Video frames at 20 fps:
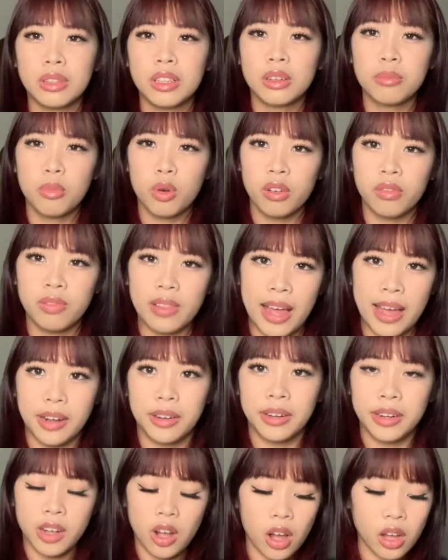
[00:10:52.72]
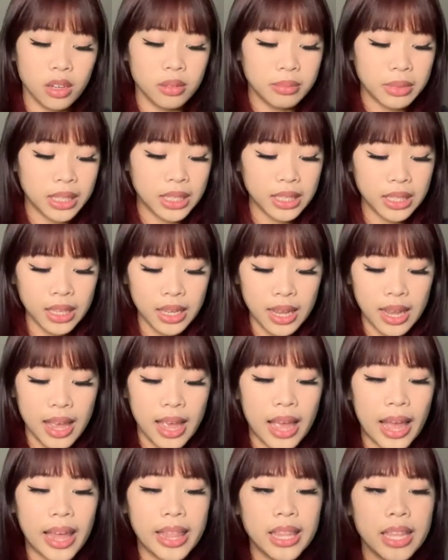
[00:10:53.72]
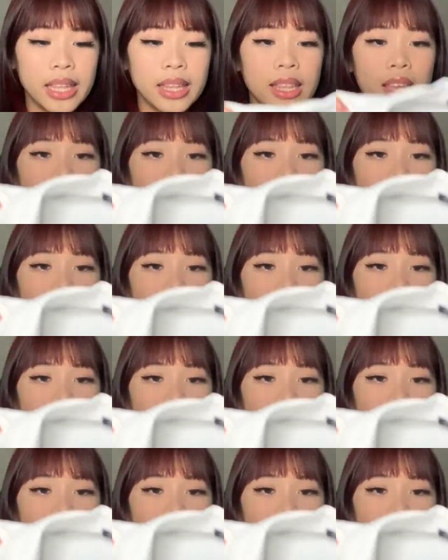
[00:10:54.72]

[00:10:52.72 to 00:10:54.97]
look more flattering on me. And then they